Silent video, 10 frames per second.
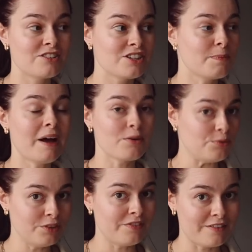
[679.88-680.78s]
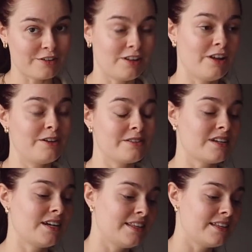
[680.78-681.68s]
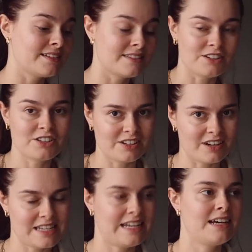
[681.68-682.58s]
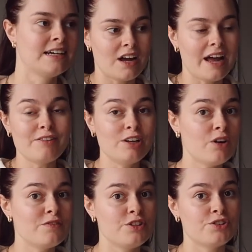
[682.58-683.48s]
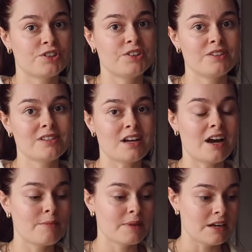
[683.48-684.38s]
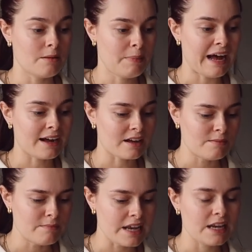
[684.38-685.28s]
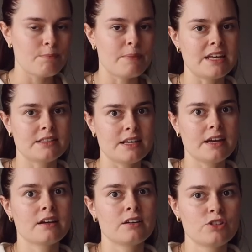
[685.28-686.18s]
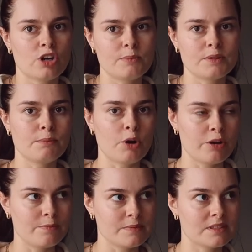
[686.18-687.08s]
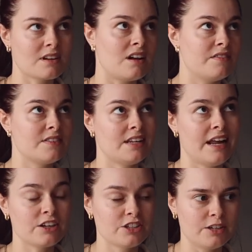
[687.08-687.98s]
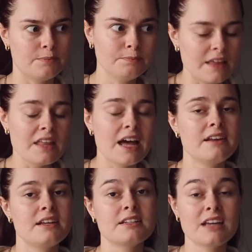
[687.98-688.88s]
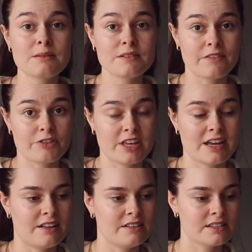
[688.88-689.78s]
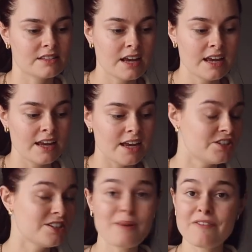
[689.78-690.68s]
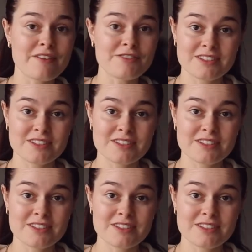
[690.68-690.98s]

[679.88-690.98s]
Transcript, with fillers: just pack all your favorite clothes and I think that's such a good idea. I have a lot of neutrals. I'm gonna pack a mainly basic tops and bottoms kind of selection. And then in terms of everything else, it's just my favorite